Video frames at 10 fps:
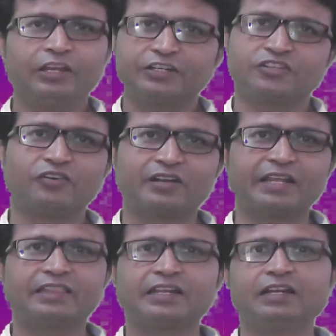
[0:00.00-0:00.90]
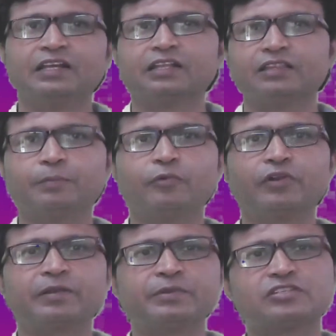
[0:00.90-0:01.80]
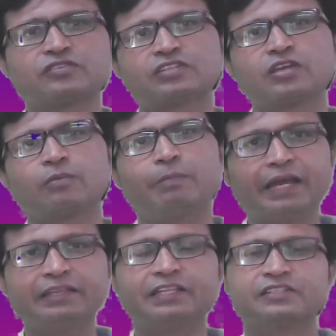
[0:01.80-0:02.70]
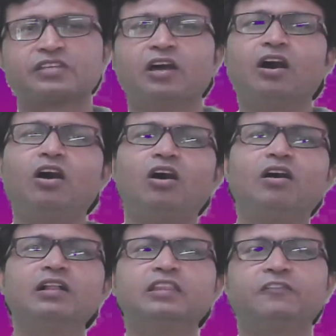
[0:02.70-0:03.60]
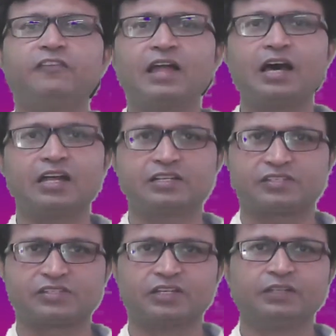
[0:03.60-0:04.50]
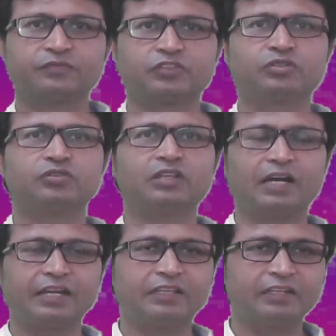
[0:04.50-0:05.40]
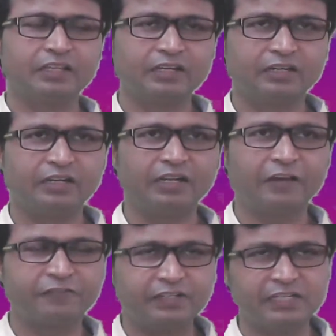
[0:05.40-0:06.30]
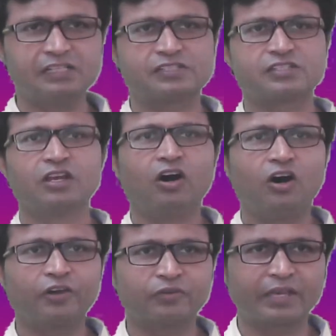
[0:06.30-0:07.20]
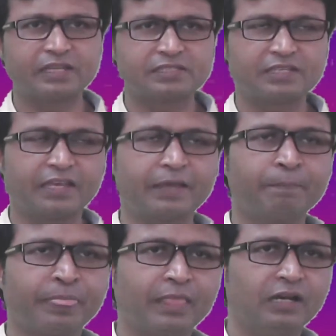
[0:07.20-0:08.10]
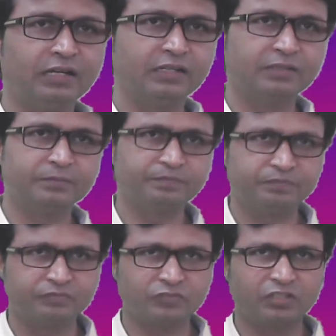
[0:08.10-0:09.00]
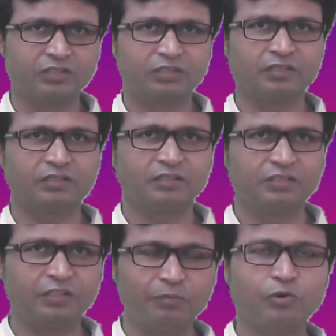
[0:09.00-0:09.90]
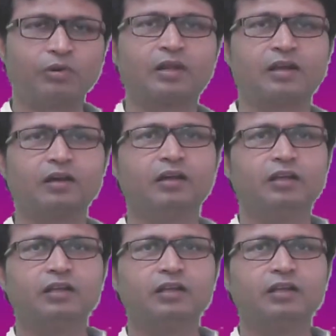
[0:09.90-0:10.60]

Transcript: It's not like that. The poet means to say by this, all the flowers, either the daffodils, or you can say the mogra,